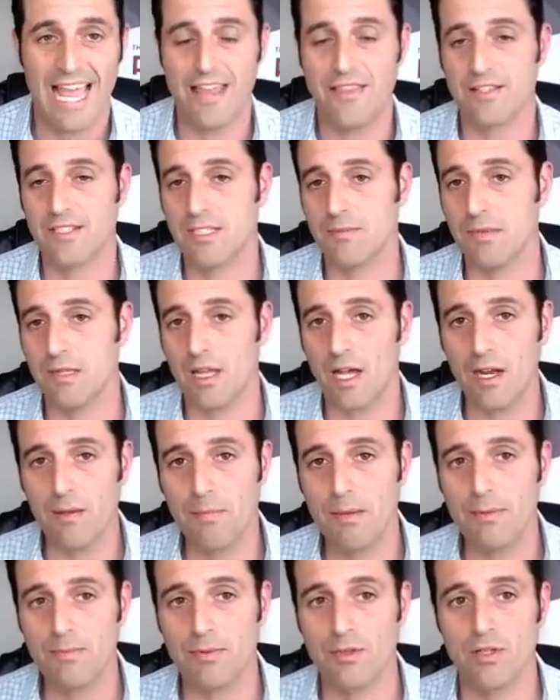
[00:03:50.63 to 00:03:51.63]
And there's going to be a
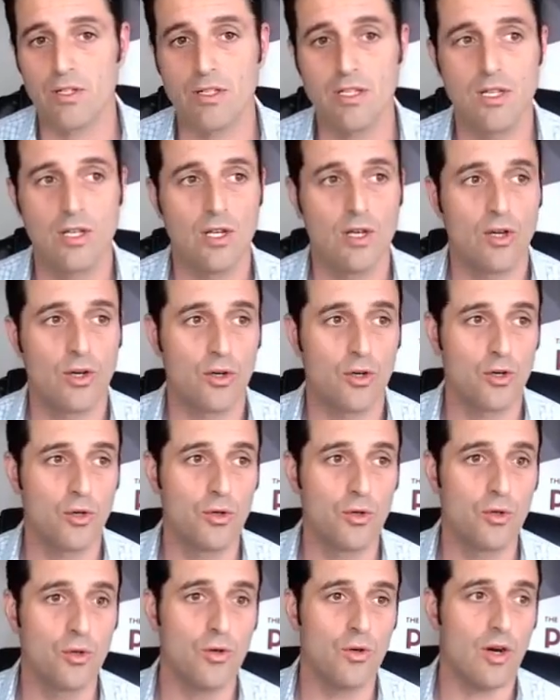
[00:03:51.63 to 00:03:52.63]
lot of people
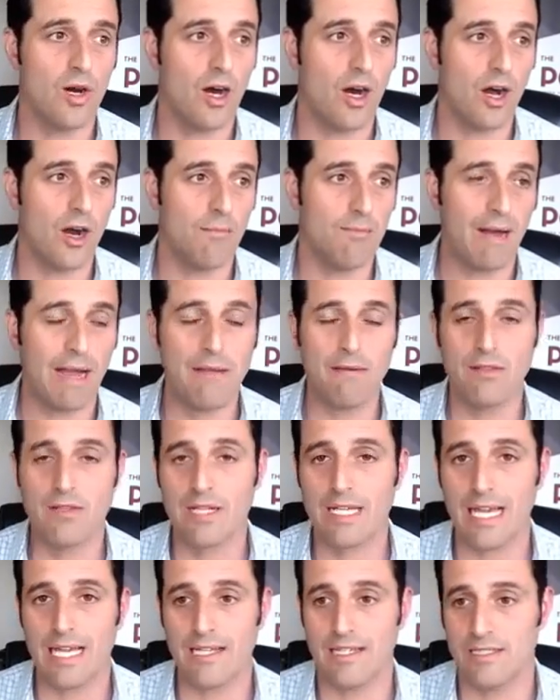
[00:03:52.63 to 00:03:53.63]
who might
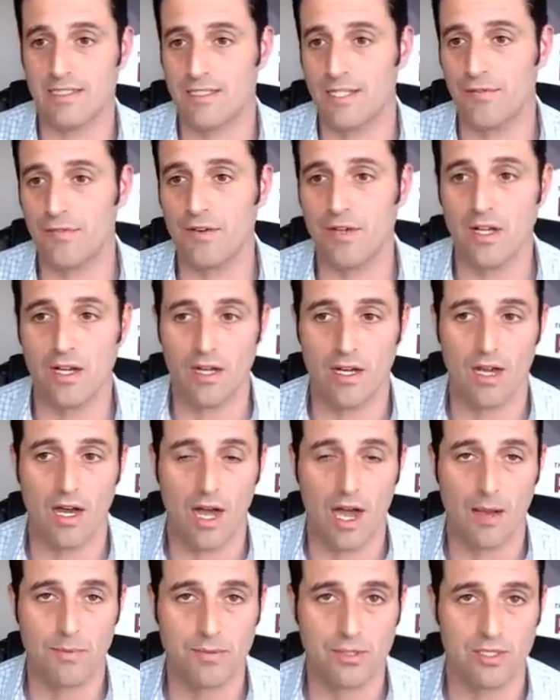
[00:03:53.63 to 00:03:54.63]
look at different
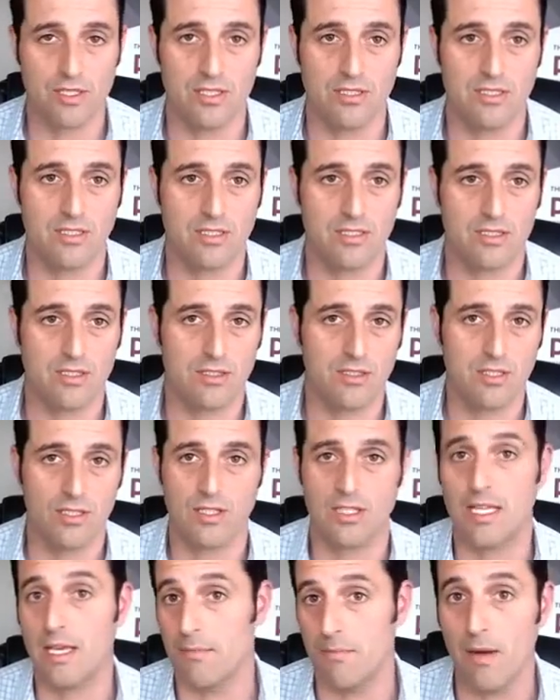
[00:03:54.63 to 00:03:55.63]
options
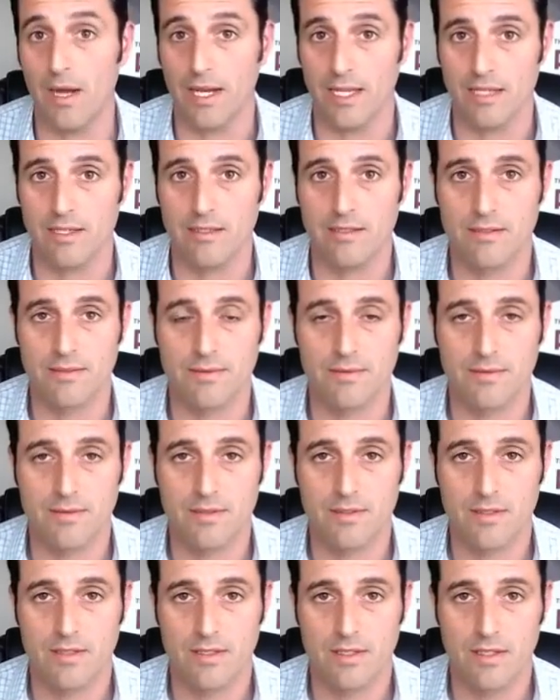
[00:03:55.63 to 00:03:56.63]
to get money.
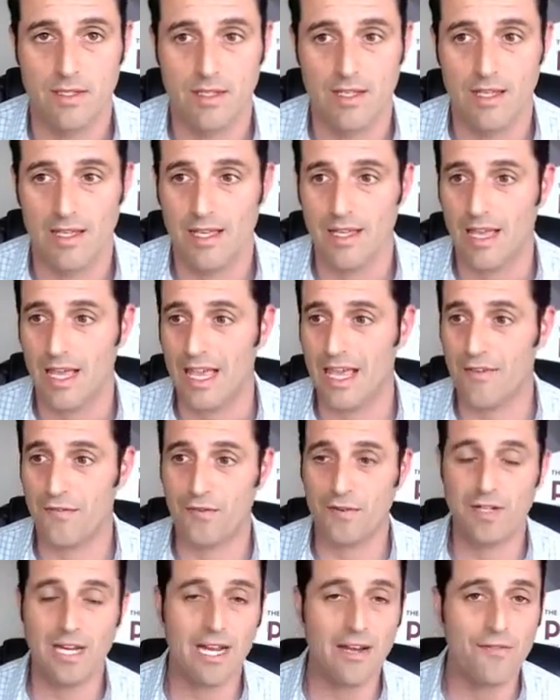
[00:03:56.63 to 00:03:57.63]

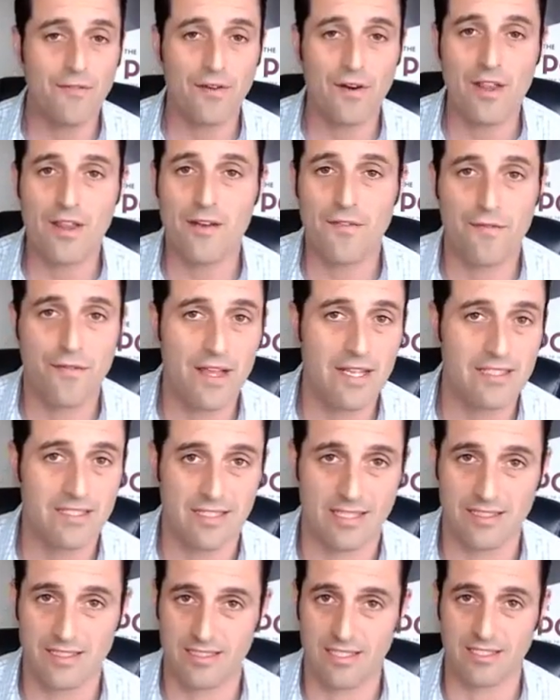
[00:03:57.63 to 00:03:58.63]
If you're not in front of their face
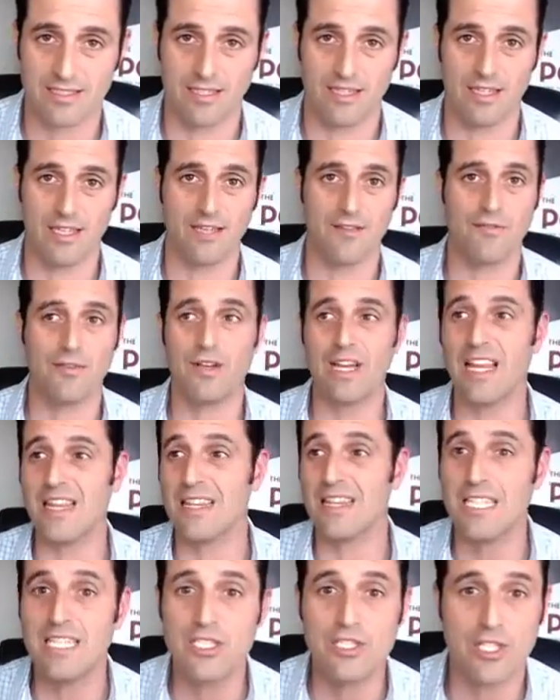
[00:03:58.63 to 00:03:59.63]
consistently, if you're not
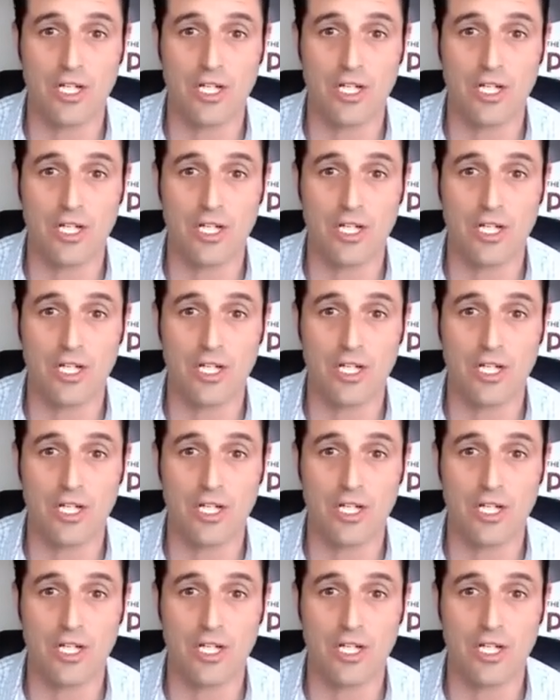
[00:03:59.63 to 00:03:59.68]
lead